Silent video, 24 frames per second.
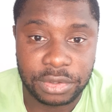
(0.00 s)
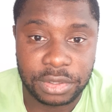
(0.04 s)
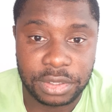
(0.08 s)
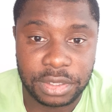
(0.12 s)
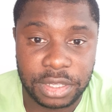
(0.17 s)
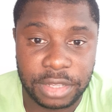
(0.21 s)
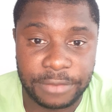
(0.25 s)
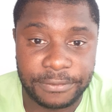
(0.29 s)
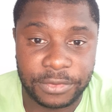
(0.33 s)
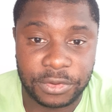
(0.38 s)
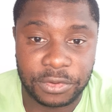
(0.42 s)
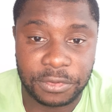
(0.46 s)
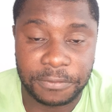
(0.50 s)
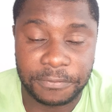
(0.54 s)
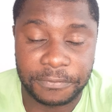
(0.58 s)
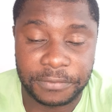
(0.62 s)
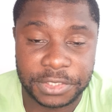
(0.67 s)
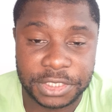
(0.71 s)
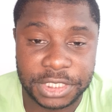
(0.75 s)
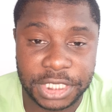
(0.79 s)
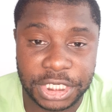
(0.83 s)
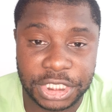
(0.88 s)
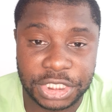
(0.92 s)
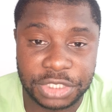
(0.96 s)
have a
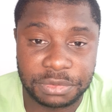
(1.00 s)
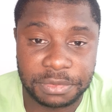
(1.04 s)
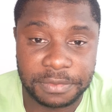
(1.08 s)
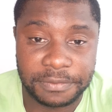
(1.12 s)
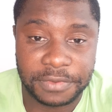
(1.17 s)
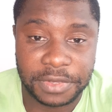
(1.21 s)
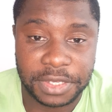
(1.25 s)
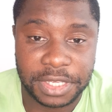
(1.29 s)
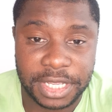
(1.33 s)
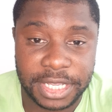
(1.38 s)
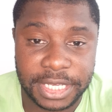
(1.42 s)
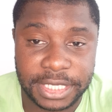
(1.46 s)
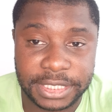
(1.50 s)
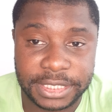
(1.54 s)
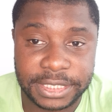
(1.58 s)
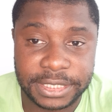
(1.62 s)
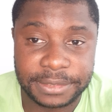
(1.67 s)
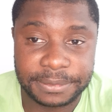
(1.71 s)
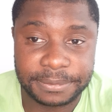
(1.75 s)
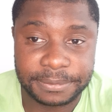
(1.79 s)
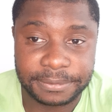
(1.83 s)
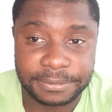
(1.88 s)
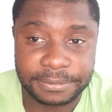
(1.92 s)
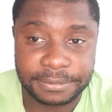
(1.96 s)
conversation with you
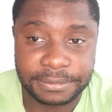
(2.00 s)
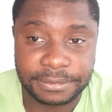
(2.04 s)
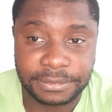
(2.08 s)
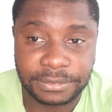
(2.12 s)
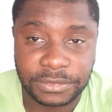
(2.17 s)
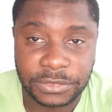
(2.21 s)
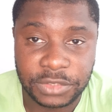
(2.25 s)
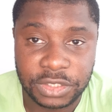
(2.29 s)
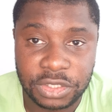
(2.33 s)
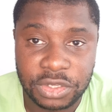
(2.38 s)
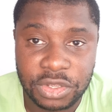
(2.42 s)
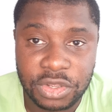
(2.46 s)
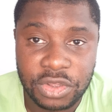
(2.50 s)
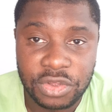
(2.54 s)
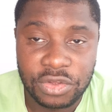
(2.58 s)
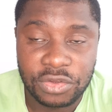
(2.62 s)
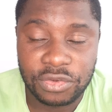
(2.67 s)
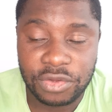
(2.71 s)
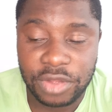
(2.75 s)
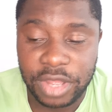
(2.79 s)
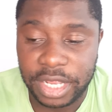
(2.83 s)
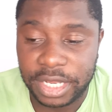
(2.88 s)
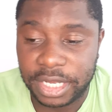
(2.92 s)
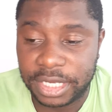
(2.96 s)
guys.
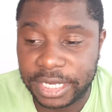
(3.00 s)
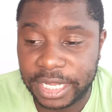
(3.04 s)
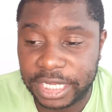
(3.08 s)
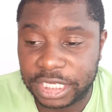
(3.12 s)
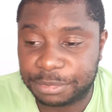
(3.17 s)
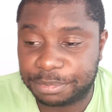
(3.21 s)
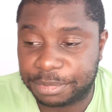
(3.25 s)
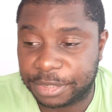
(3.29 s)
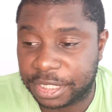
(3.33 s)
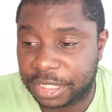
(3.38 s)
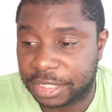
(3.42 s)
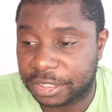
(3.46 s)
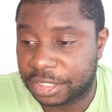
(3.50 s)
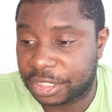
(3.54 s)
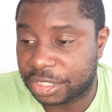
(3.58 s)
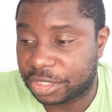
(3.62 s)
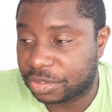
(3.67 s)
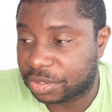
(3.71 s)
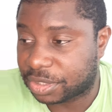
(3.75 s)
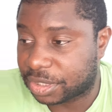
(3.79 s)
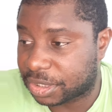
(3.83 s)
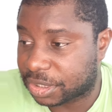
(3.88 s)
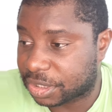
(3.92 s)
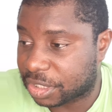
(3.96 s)
Right, the next bit of
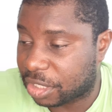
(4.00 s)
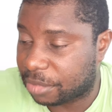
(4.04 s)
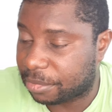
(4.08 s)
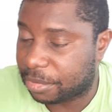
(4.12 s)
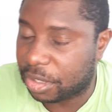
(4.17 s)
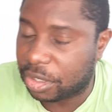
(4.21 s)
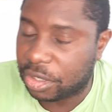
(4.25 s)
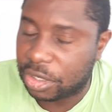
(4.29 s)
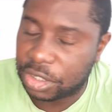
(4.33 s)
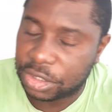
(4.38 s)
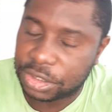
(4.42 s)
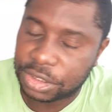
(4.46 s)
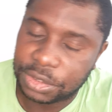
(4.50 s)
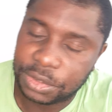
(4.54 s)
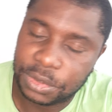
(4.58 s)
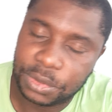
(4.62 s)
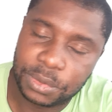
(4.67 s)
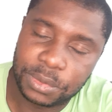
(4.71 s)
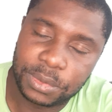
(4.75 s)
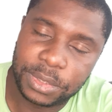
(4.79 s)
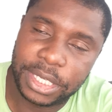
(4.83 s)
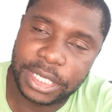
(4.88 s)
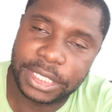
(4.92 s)
news is Arsenal,